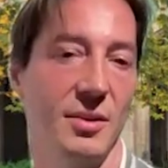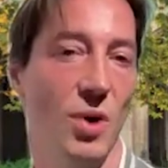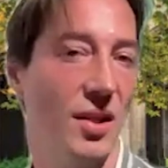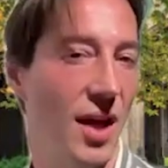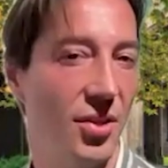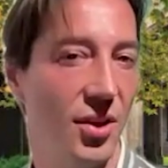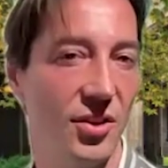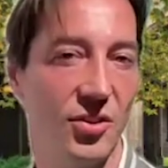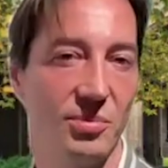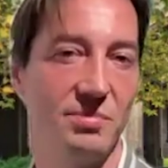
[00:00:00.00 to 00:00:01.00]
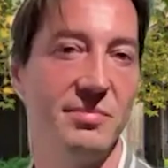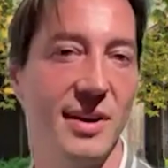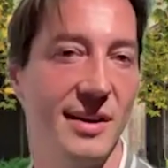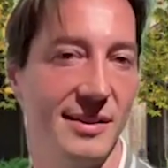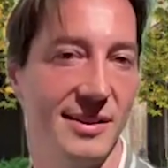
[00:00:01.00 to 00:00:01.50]
while others
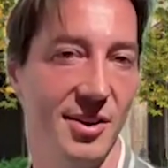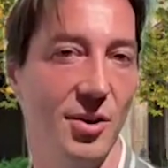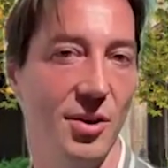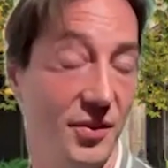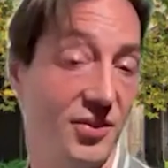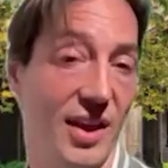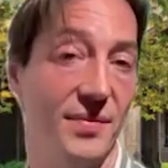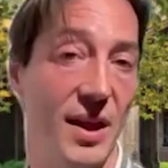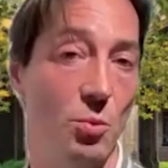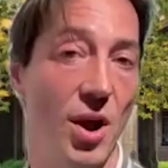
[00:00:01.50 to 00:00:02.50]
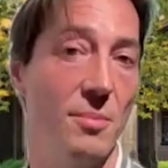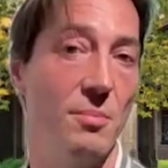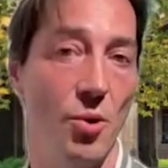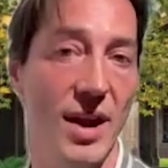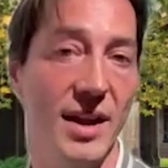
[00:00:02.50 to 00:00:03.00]
you know have said they want
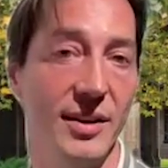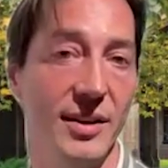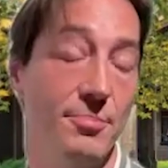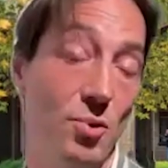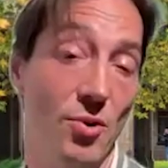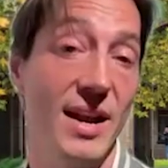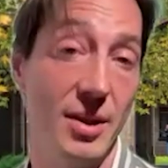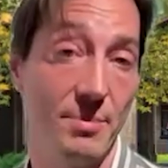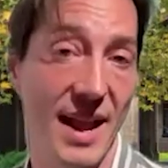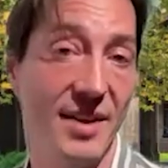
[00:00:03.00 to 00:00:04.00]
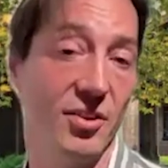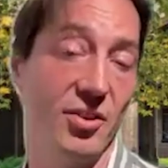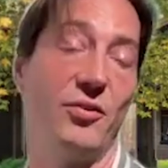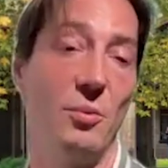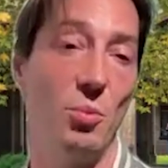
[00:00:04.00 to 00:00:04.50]
more in more
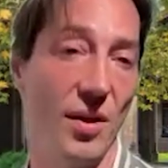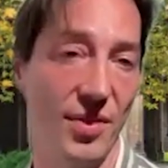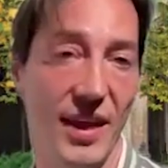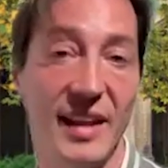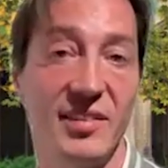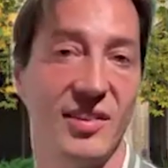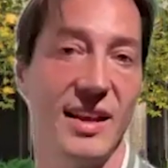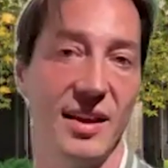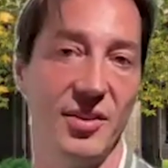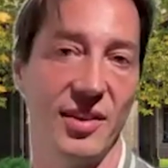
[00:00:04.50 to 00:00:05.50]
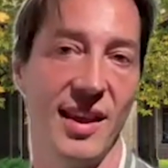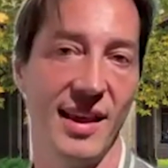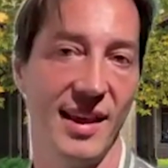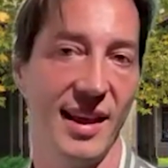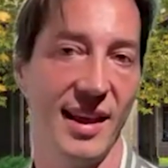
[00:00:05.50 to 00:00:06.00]
independence from what they see as
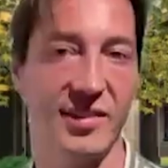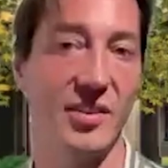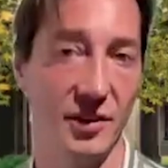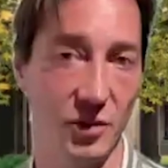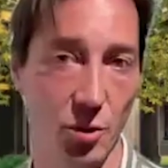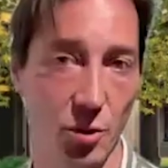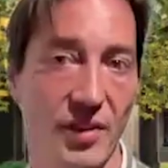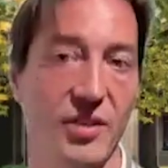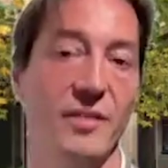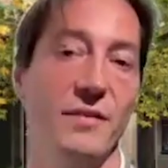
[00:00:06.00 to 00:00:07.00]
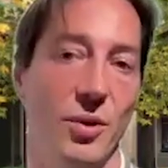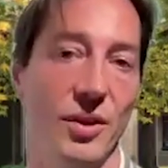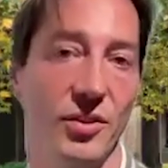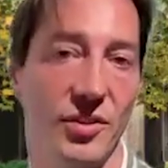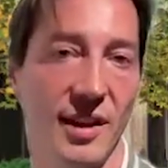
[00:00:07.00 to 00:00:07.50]
excessive US
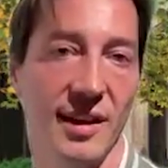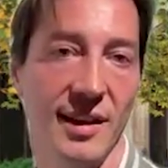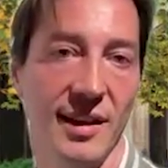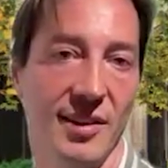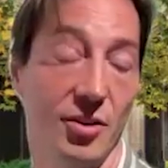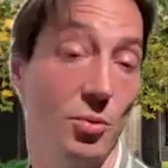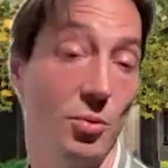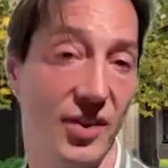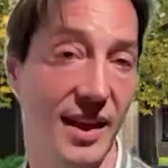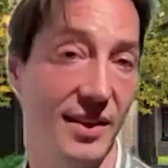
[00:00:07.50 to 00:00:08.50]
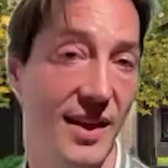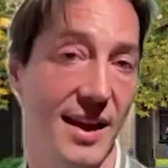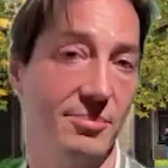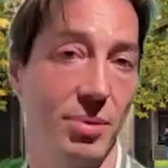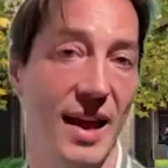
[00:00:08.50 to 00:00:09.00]
influence. So we're seeing
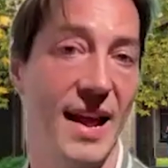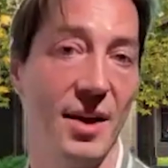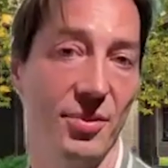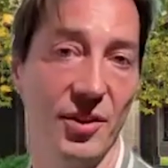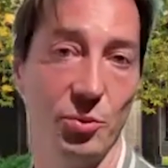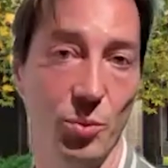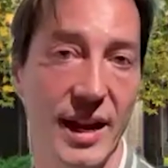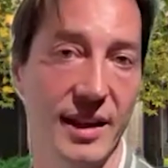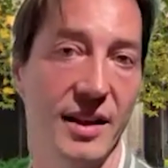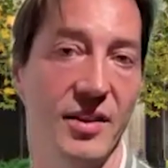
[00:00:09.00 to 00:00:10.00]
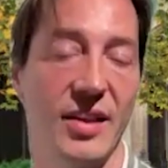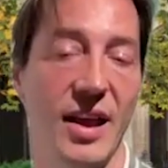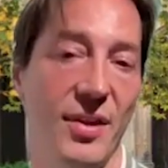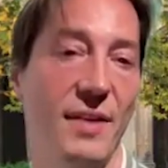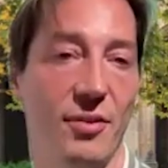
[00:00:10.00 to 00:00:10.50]
that play out this week in
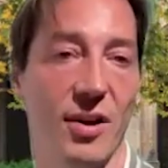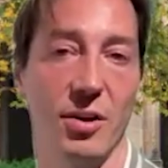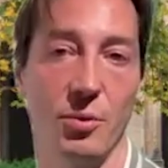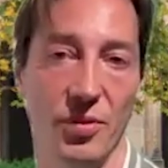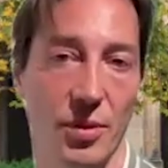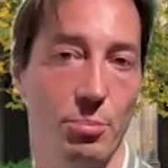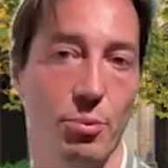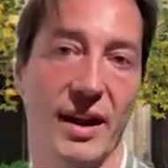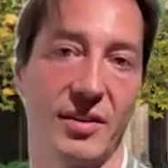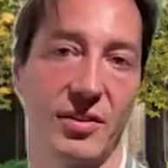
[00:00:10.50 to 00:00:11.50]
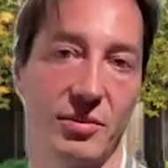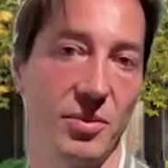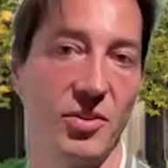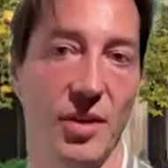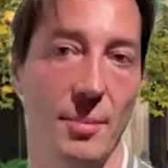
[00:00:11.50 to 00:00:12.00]
South Africa with the BRICS
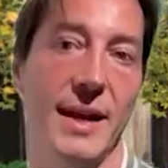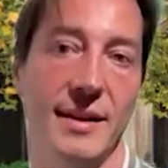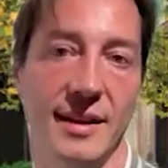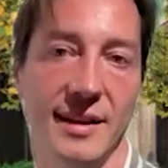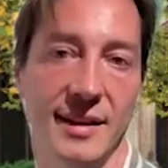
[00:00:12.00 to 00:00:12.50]
summit.